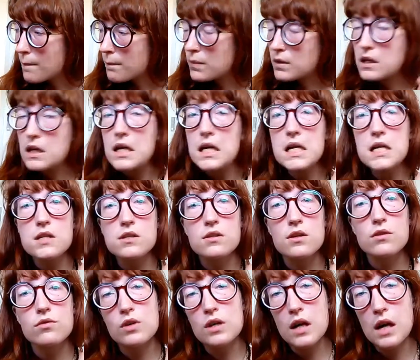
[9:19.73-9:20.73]
But he is
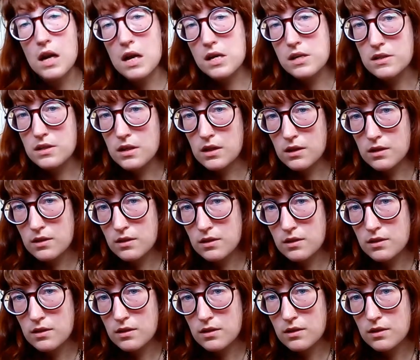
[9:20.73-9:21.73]
not realizing
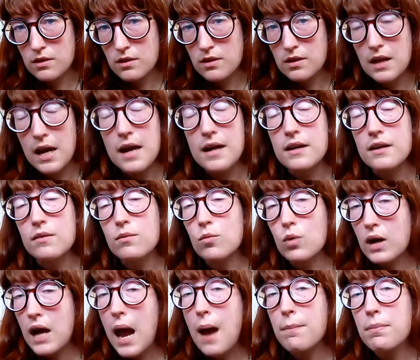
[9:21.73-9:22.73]
that
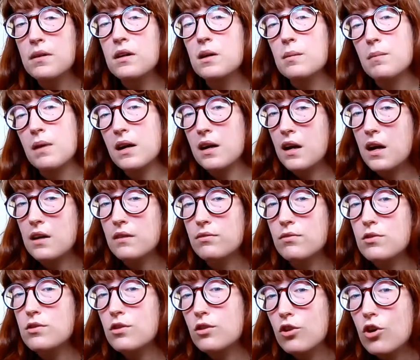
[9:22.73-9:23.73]
what happened in my
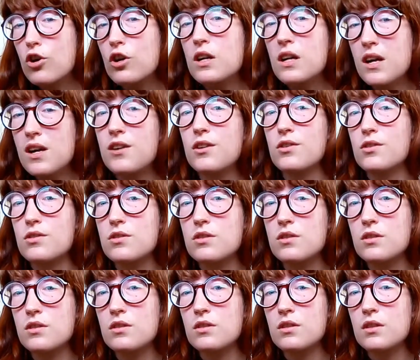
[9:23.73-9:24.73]
life was 30
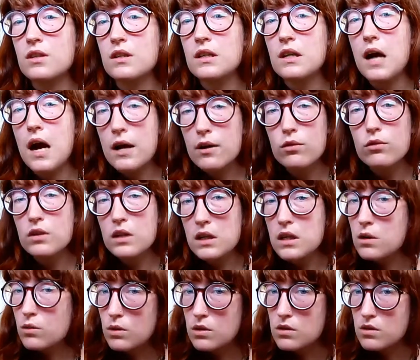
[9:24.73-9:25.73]
years. I don't think
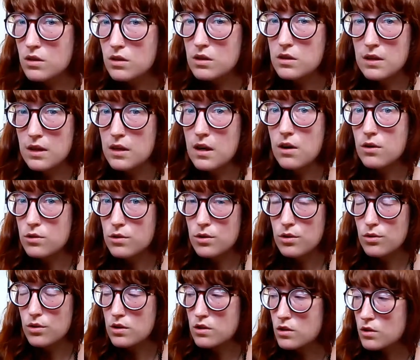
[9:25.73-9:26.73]
he wants to understand how
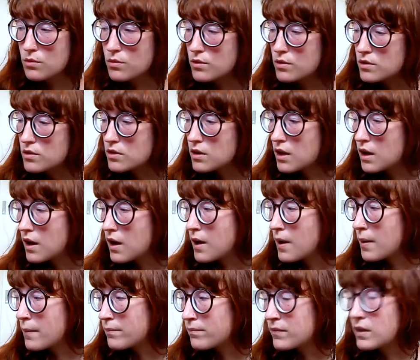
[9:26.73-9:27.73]
serious it was.
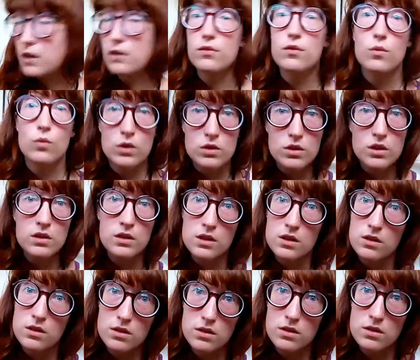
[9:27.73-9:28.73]
And if you're watching
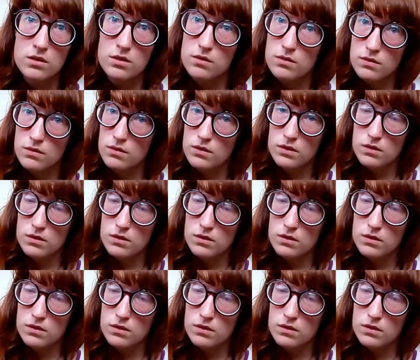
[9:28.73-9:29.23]
this,